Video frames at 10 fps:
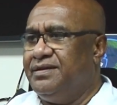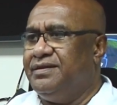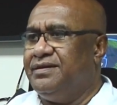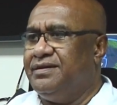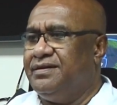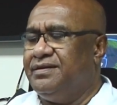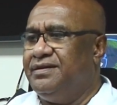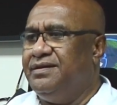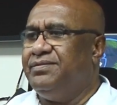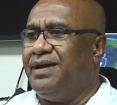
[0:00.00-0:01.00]
The
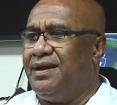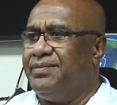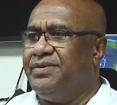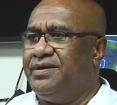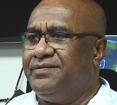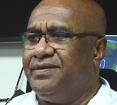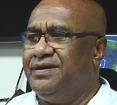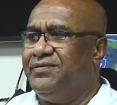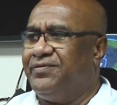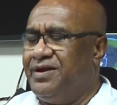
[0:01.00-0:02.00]
development of a
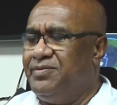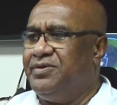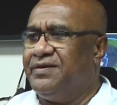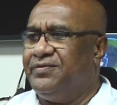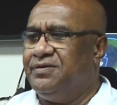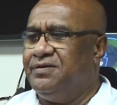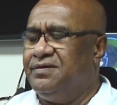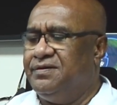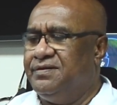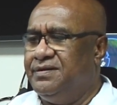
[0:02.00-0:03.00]
new framework
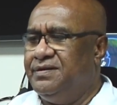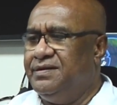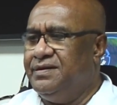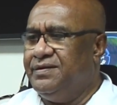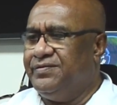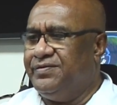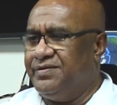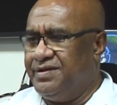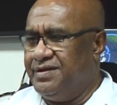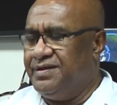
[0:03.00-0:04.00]
for
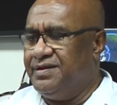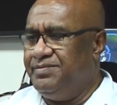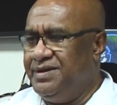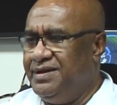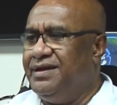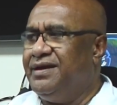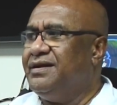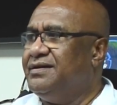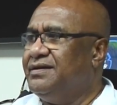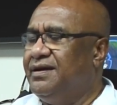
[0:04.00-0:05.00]
the
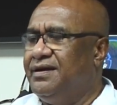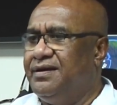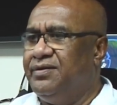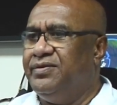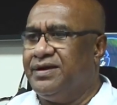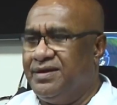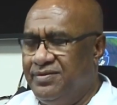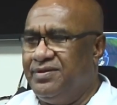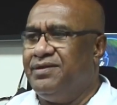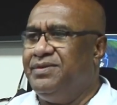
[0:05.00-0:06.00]
media,
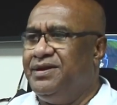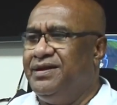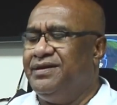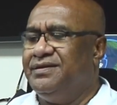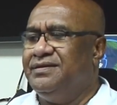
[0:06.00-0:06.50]
working with the media,